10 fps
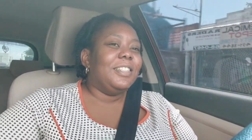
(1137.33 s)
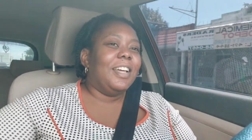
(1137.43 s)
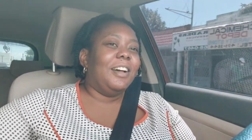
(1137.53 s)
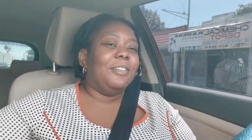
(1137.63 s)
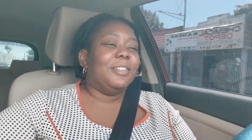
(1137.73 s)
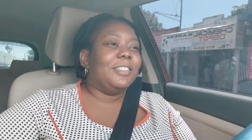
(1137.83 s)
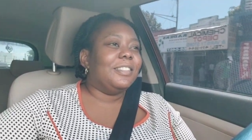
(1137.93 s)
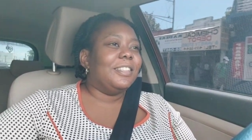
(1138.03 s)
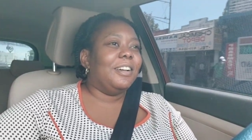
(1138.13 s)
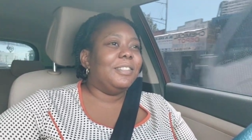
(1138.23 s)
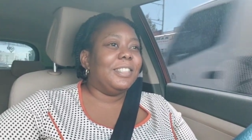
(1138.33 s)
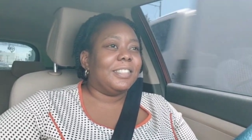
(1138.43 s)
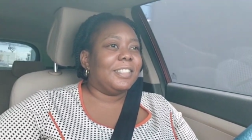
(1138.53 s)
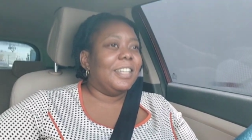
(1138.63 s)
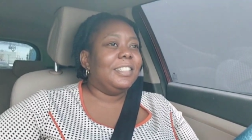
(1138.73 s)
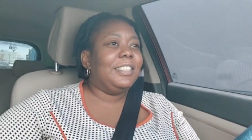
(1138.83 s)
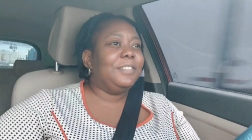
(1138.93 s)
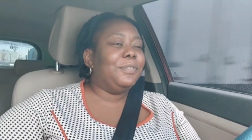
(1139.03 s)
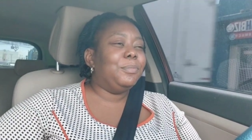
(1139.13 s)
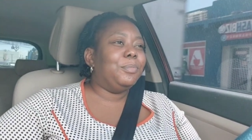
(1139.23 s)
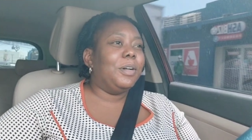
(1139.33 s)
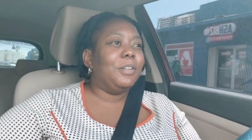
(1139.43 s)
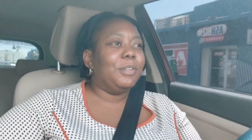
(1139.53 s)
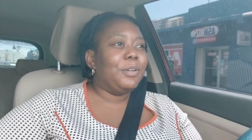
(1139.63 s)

that was that was yes. i didn't even bother